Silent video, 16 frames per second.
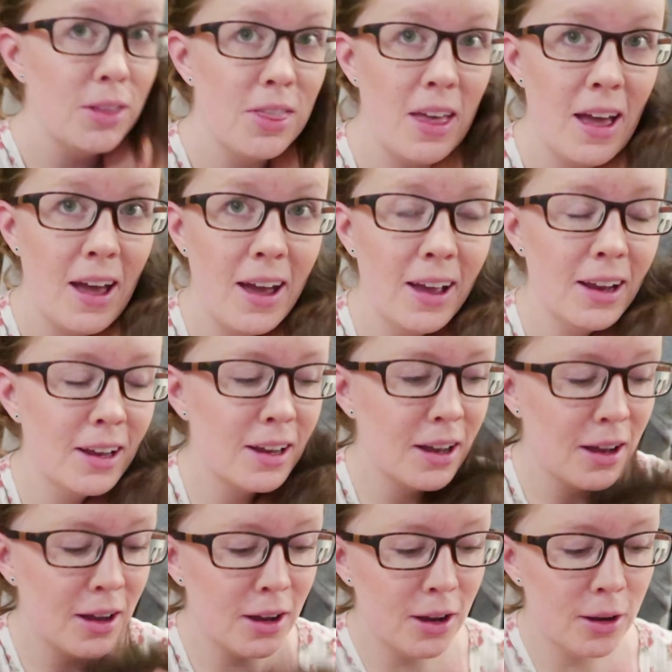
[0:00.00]
with that.
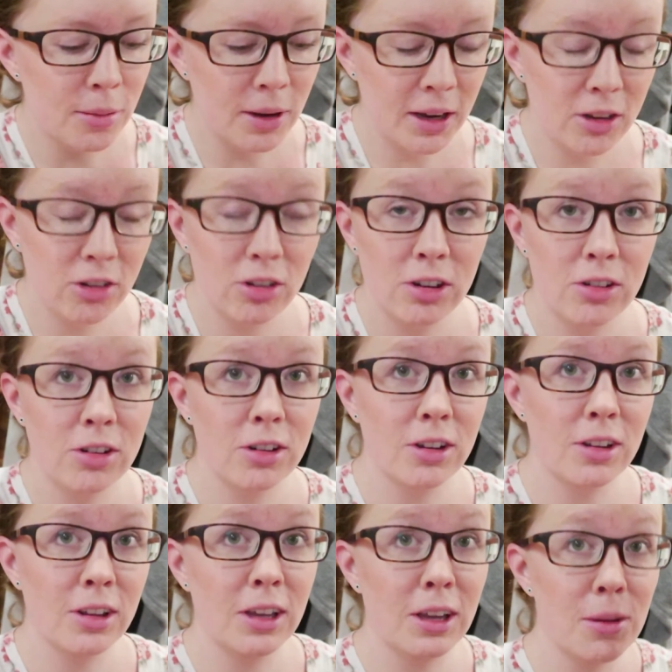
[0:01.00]
Um, I actually
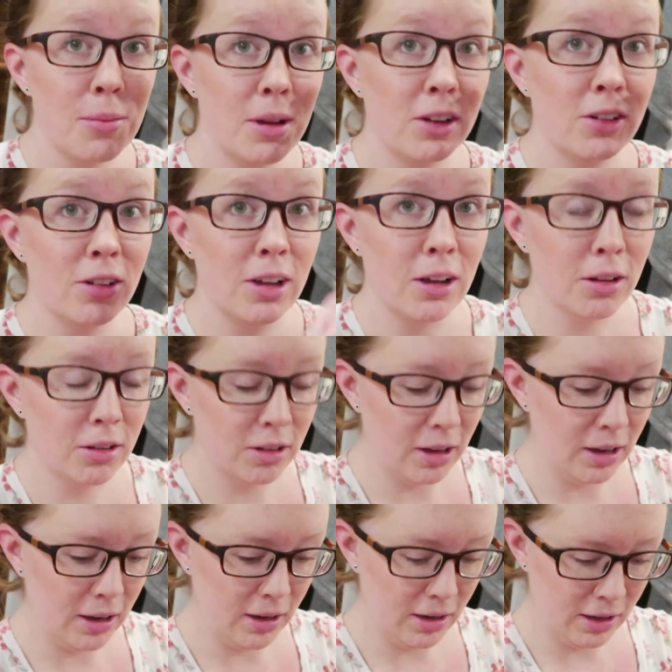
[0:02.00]
took like a mental health
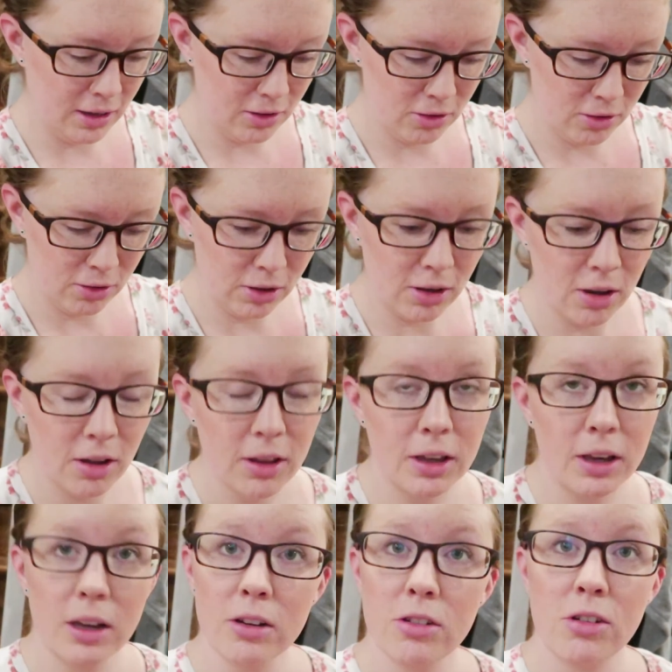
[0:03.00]
day, I guess you could call
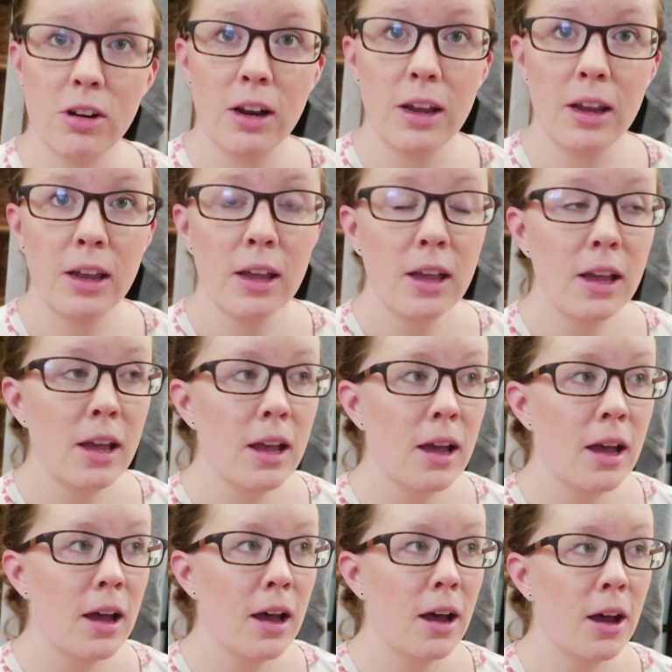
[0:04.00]
it yesterday,
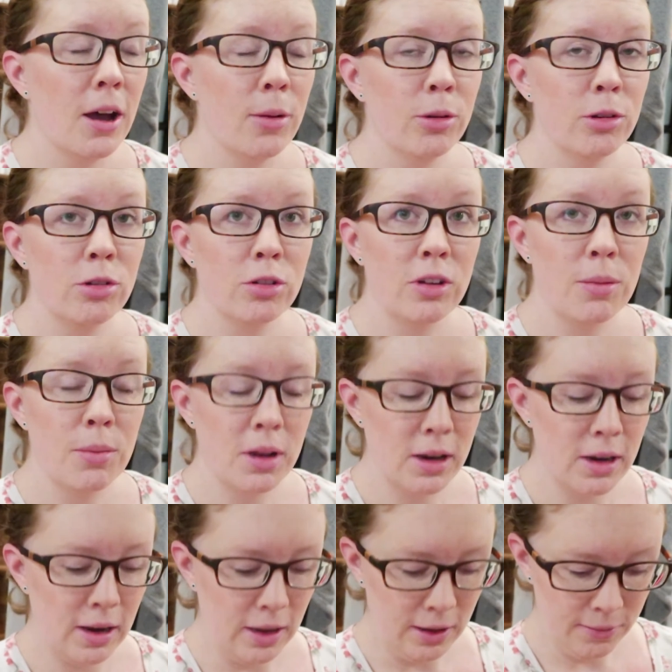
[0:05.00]
um, which was a
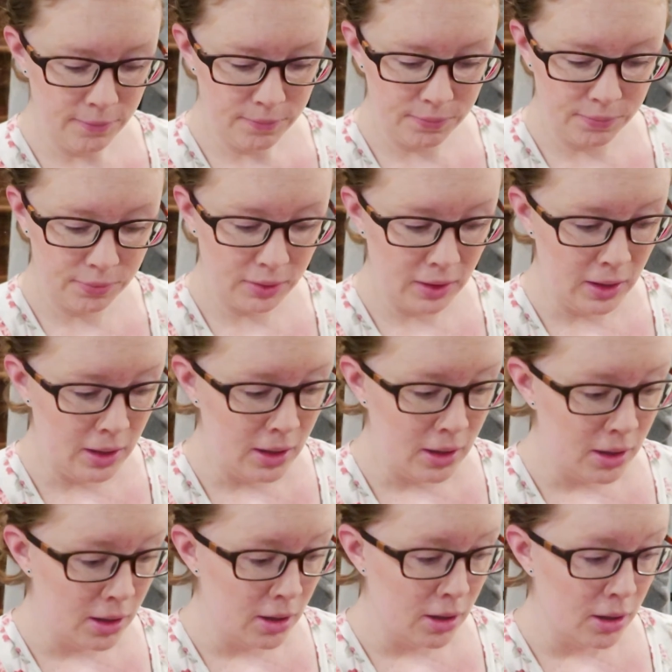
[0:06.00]
Monday.
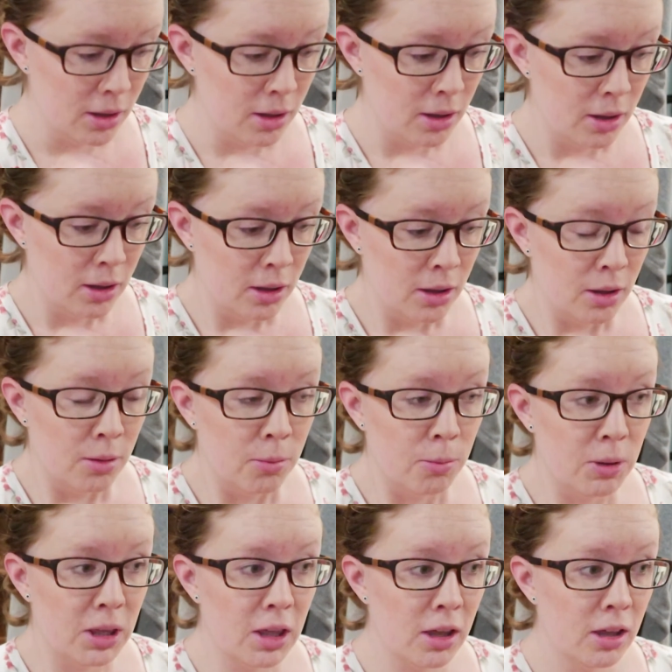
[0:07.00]

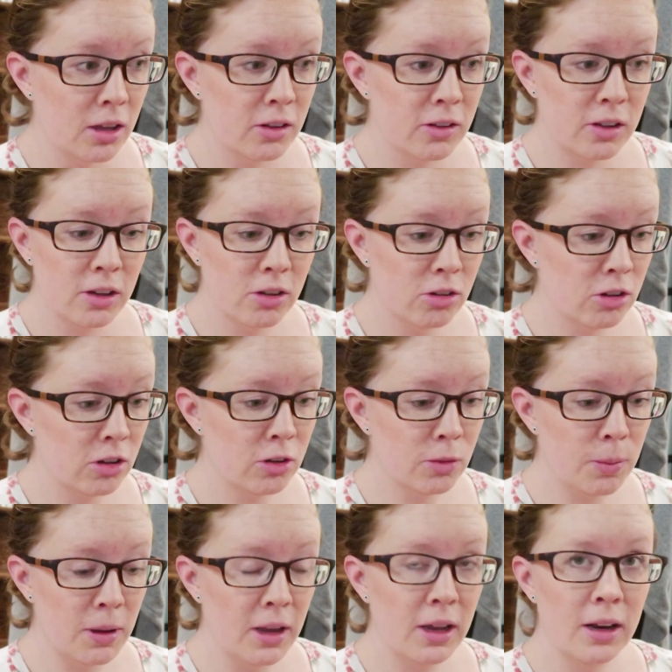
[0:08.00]
Because it's
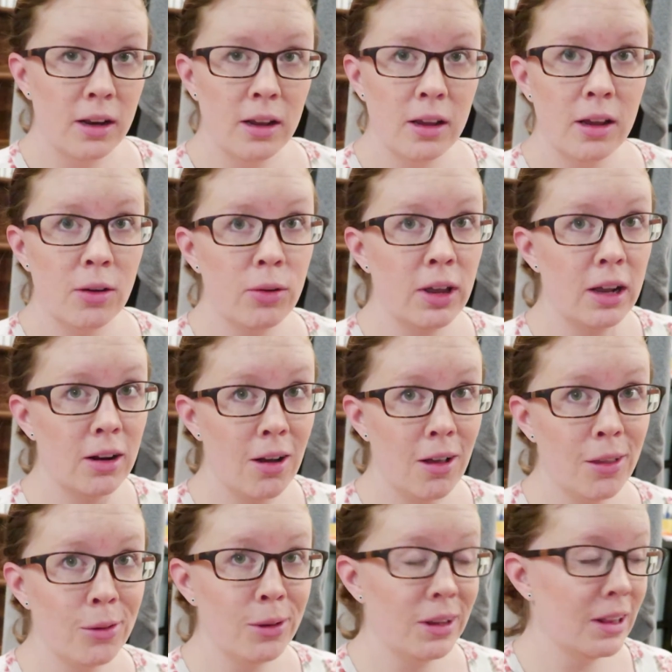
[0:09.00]
just been, we had
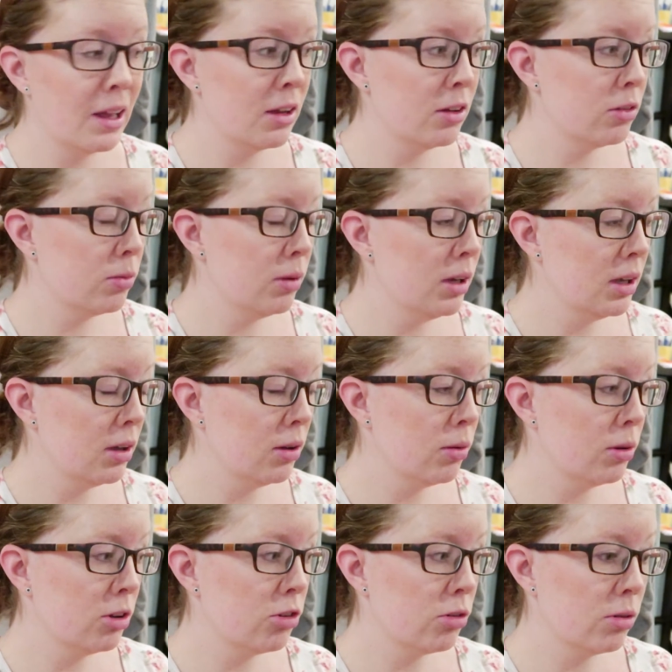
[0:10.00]
Halloween last week,
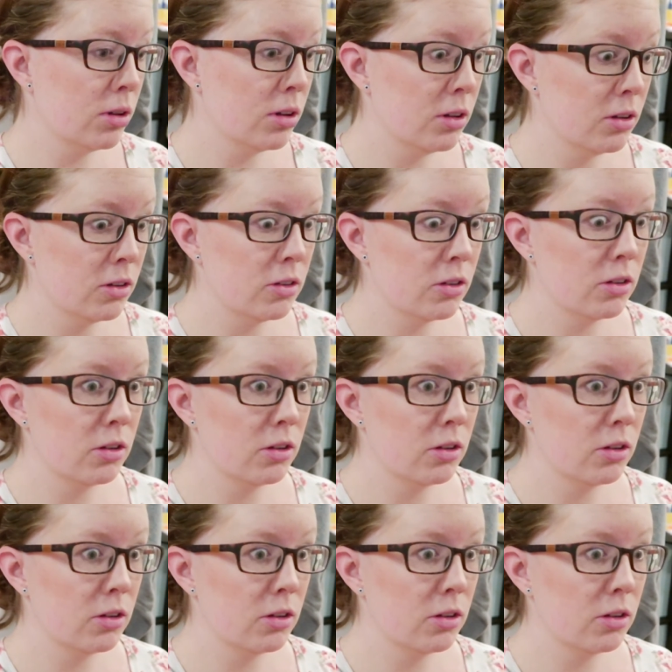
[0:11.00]
which was